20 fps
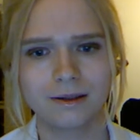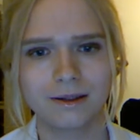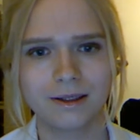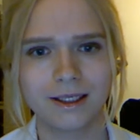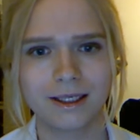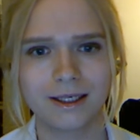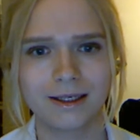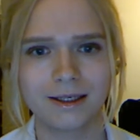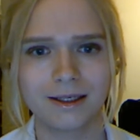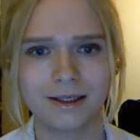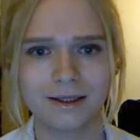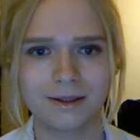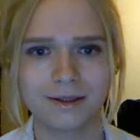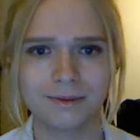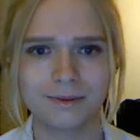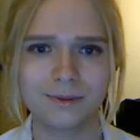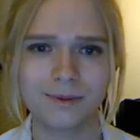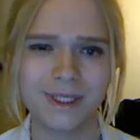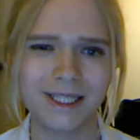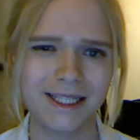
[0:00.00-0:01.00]
like
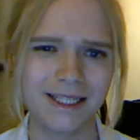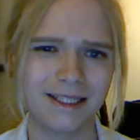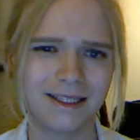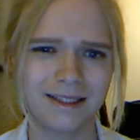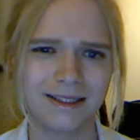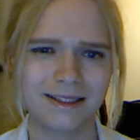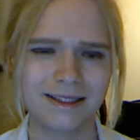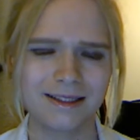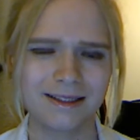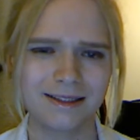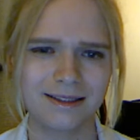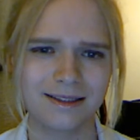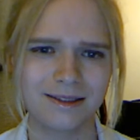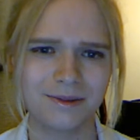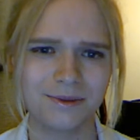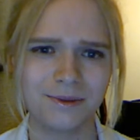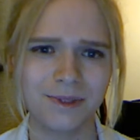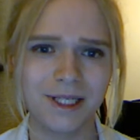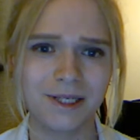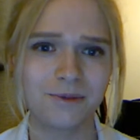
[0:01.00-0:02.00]
we need
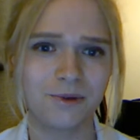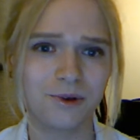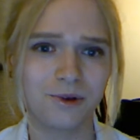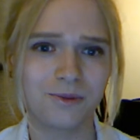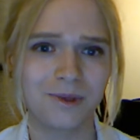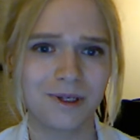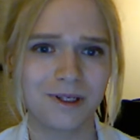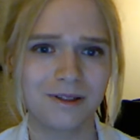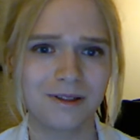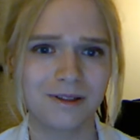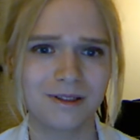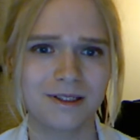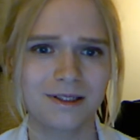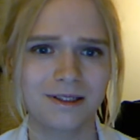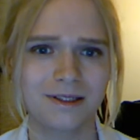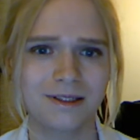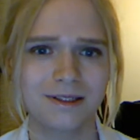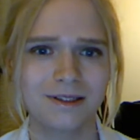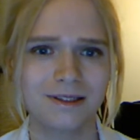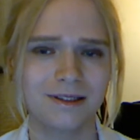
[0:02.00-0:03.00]
we need role
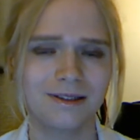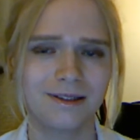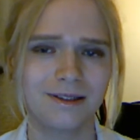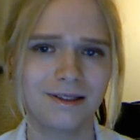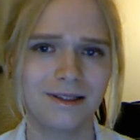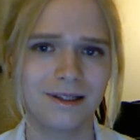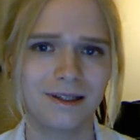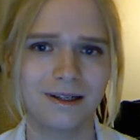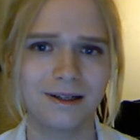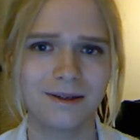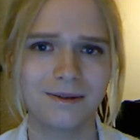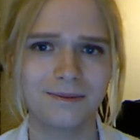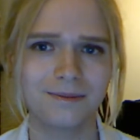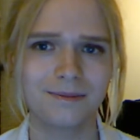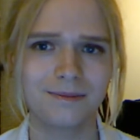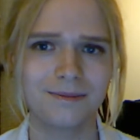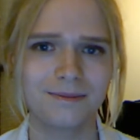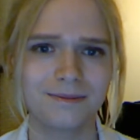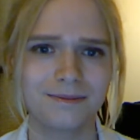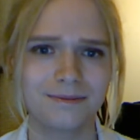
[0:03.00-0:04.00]
models.
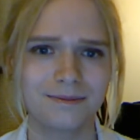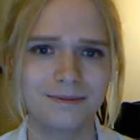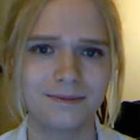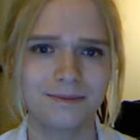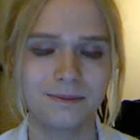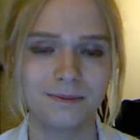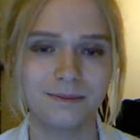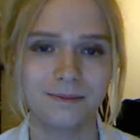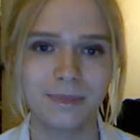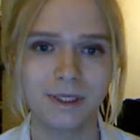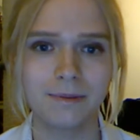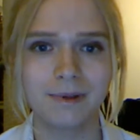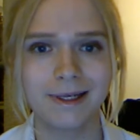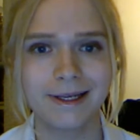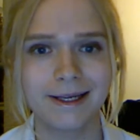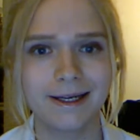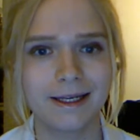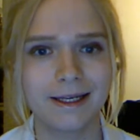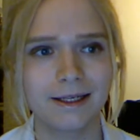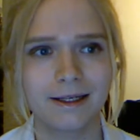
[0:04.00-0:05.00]
Um, people
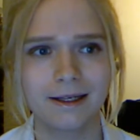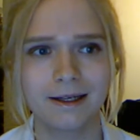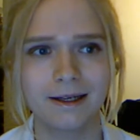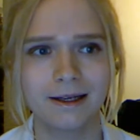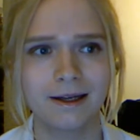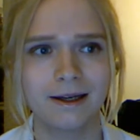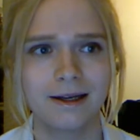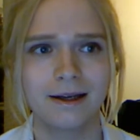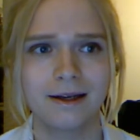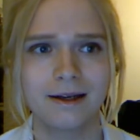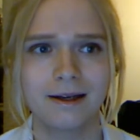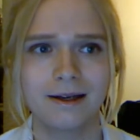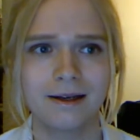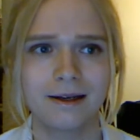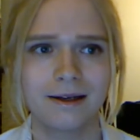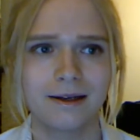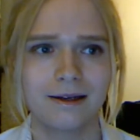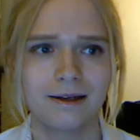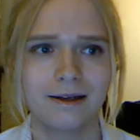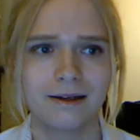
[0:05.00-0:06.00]
like
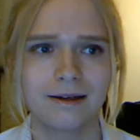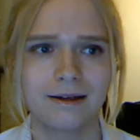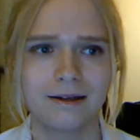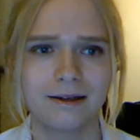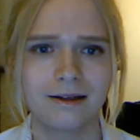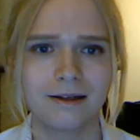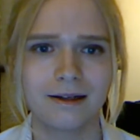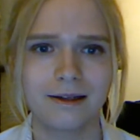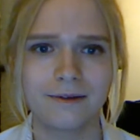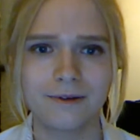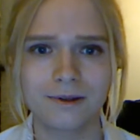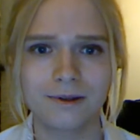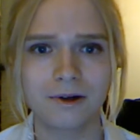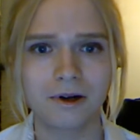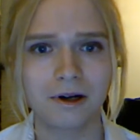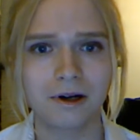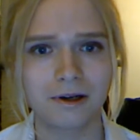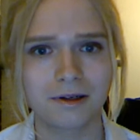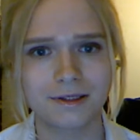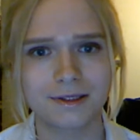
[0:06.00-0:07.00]
Laverne
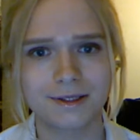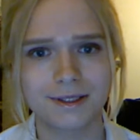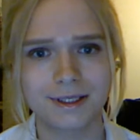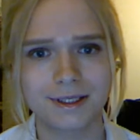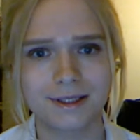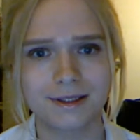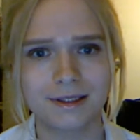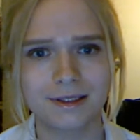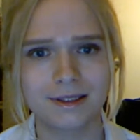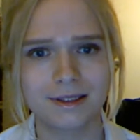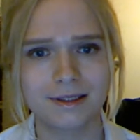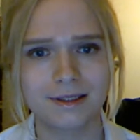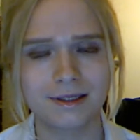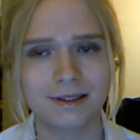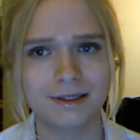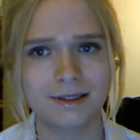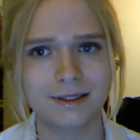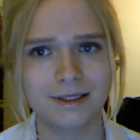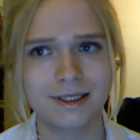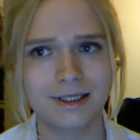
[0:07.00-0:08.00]
Cox and
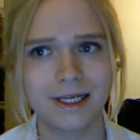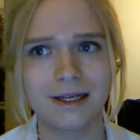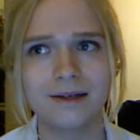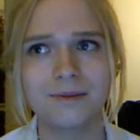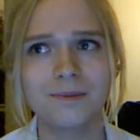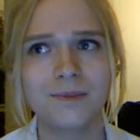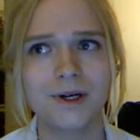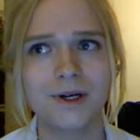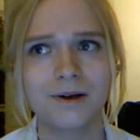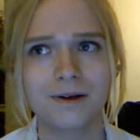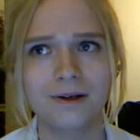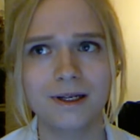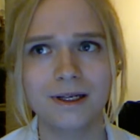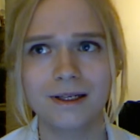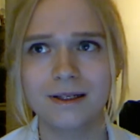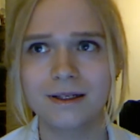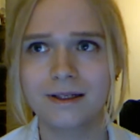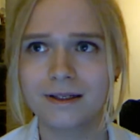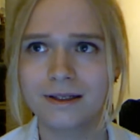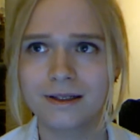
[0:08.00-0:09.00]
Janet Mock
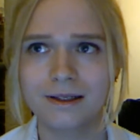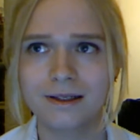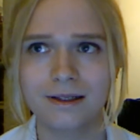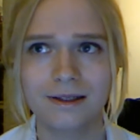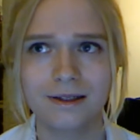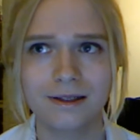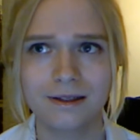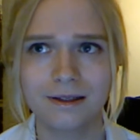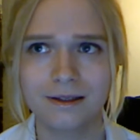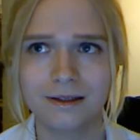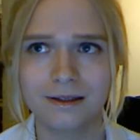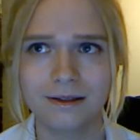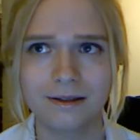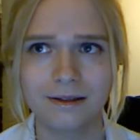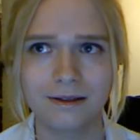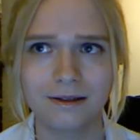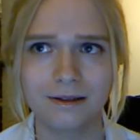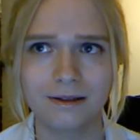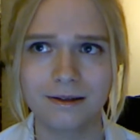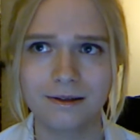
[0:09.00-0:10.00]
and
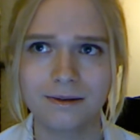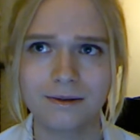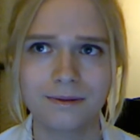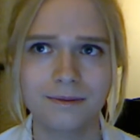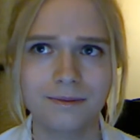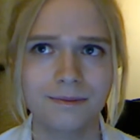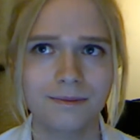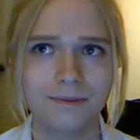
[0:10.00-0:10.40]
you know